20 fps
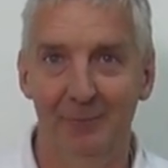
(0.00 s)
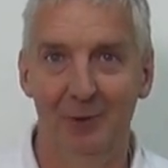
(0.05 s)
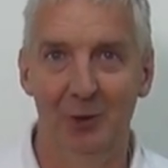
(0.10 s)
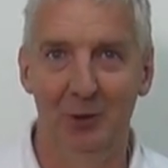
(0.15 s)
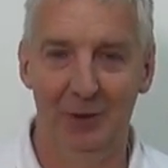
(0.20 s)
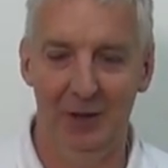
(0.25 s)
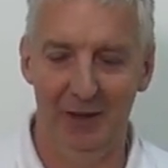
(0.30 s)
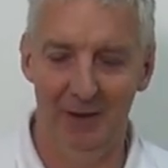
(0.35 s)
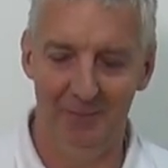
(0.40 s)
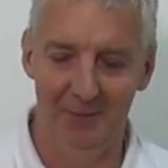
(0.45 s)

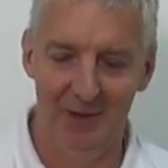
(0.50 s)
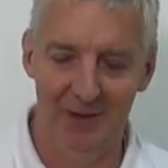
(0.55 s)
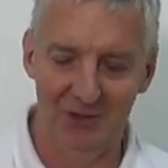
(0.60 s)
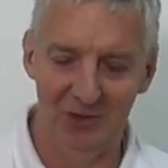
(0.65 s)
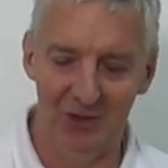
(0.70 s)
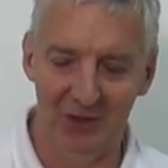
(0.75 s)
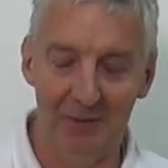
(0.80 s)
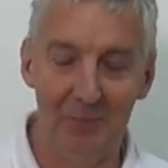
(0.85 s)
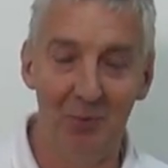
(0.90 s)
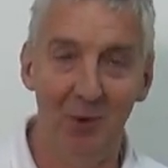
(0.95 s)
Okay,
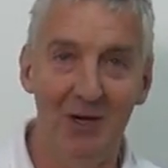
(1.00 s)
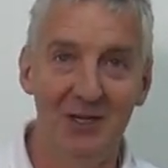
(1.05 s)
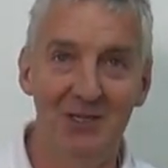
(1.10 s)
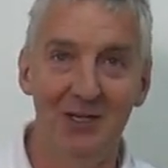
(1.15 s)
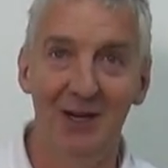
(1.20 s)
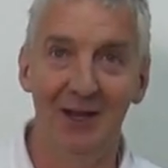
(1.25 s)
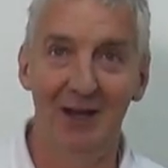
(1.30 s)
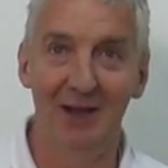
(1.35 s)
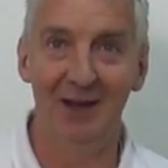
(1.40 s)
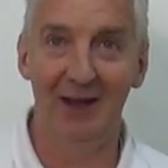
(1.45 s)
so you can press
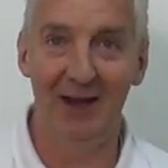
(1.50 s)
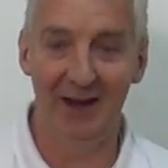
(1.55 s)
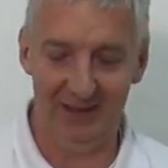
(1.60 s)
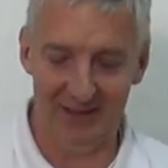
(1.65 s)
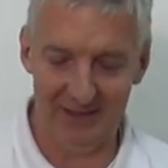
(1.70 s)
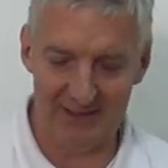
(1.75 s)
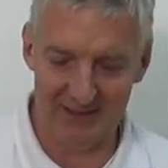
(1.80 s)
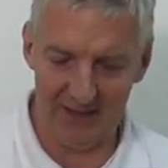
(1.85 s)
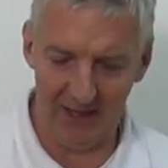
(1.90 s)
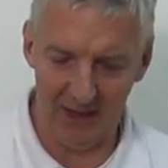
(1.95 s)
it in and
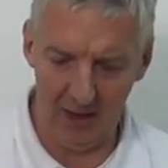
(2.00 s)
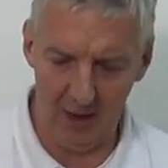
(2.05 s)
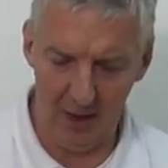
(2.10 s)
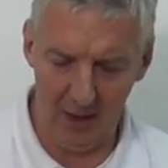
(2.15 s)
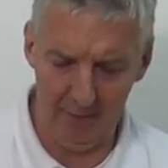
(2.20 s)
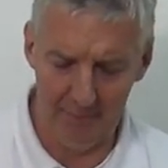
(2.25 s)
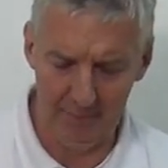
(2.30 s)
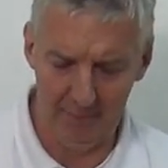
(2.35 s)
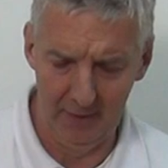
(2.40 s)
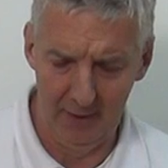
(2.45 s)
it'll stay
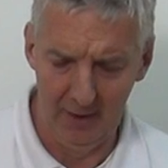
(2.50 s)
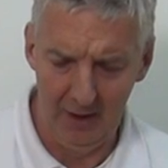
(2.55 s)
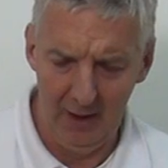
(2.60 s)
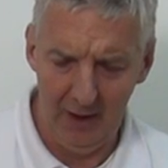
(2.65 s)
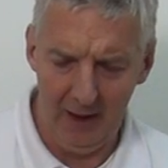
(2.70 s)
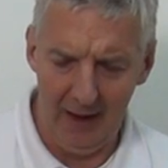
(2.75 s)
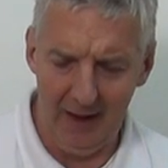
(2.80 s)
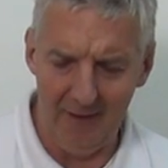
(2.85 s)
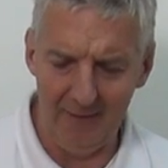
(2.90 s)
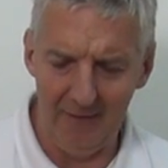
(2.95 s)
on.
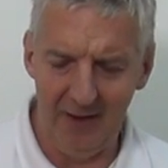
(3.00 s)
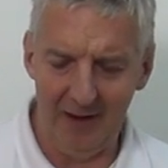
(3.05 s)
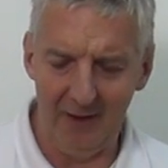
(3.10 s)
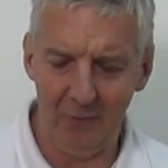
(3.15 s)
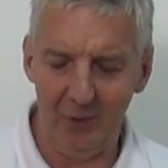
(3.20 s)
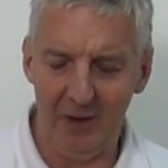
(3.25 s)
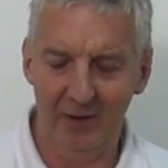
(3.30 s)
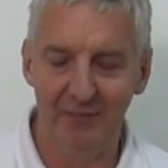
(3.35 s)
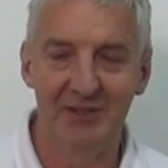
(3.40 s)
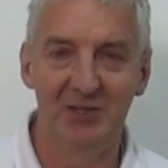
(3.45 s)
And then
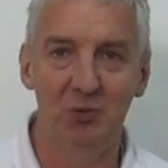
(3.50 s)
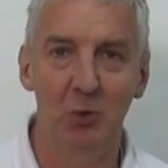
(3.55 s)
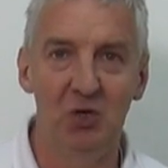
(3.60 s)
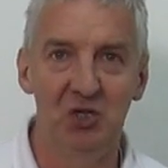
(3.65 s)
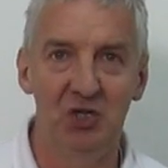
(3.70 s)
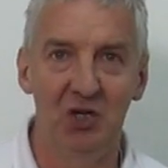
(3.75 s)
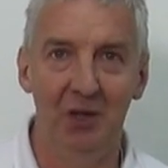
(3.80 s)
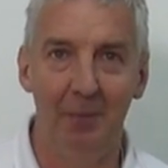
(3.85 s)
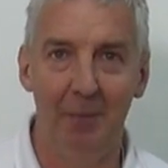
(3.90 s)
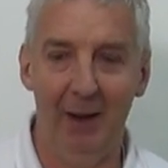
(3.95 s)
we have a
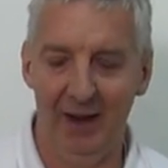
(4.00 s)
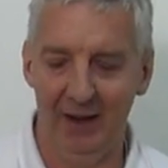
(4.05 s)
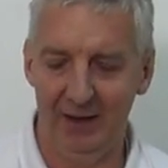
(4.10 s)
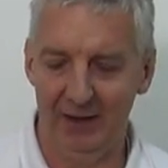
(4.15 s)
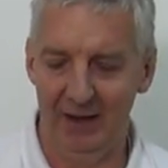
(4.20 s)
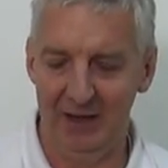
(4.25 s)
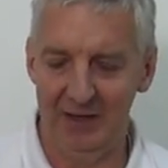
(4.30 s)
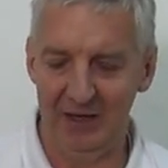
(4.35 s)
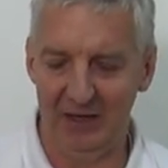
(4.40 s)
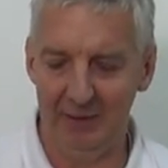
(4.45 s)
switch on the
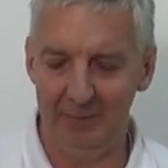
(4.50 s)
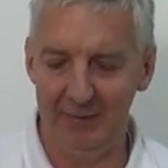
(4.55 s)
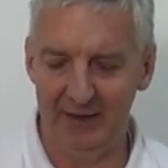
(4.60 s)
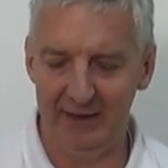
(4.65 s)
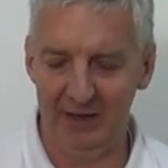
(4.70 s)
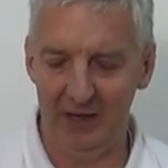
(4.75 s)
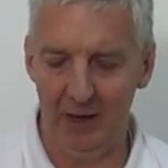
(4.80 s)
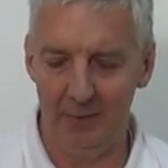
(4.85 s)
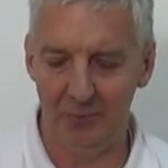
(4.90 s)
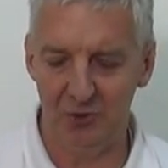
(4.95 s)
back, and you can make
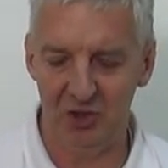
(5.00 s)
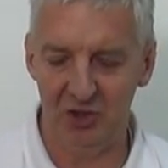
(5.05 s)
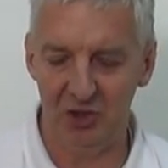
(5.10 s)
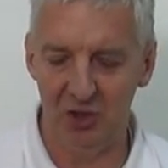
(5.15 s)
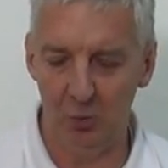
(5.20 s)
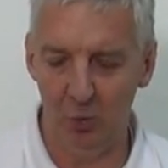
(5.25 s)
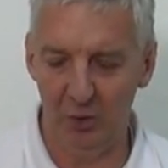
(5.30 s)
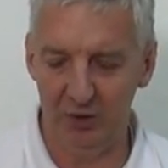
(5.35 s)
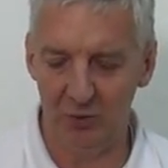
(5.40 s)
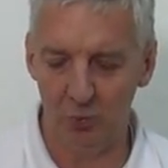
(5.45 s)
an option. Do
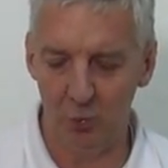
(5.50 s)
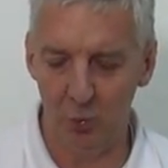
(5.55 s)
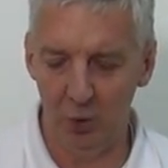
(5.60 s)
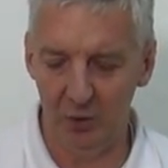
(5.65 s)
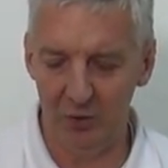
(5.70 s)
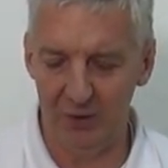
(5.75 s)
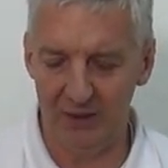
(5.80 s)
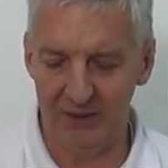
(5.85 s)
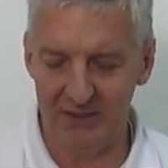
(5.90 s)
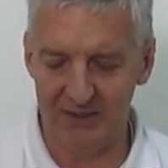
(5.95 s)
you want to
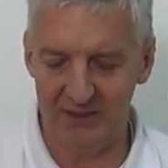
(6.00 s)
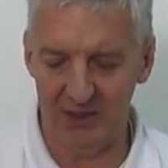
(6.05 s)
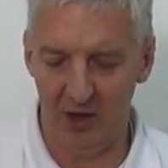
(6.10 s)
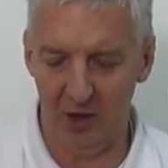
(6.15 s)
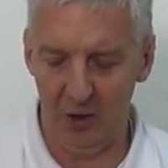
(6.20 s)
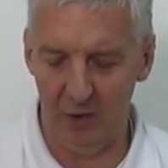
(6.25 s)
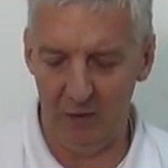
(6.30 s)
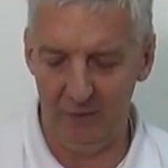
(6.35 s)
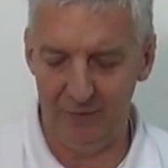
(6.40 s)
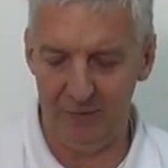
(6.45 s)
run this
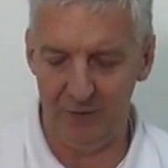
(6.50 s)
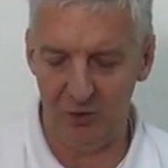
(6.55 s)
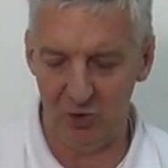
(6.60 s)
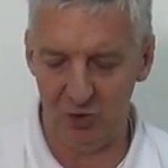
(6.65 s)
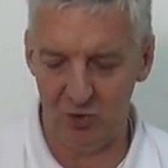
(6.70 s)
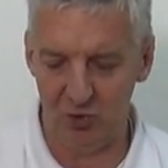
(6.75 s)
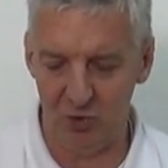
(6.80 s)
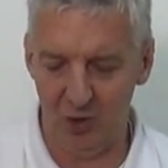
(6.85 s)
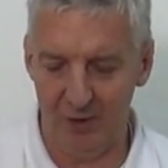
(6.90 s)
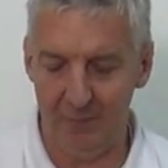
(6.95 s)
off
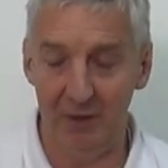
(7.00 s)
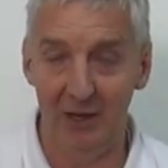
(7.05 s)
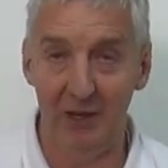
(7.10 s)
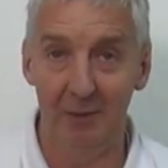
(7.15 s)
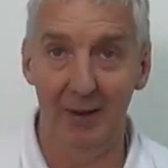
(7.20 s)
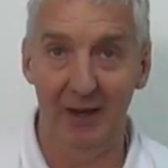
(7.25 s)
your AAA